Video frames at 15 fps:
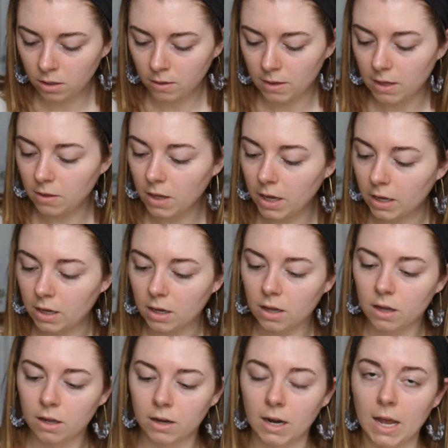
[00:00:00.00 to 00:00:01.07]
Then like
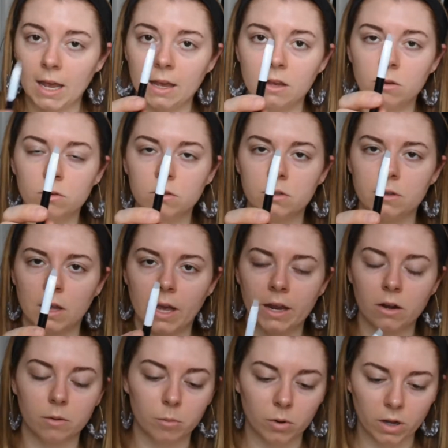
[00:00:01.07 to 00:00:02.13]
an angled
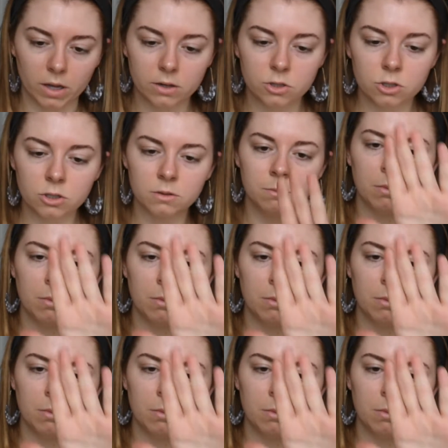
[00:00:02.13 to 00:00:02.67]
liner brush,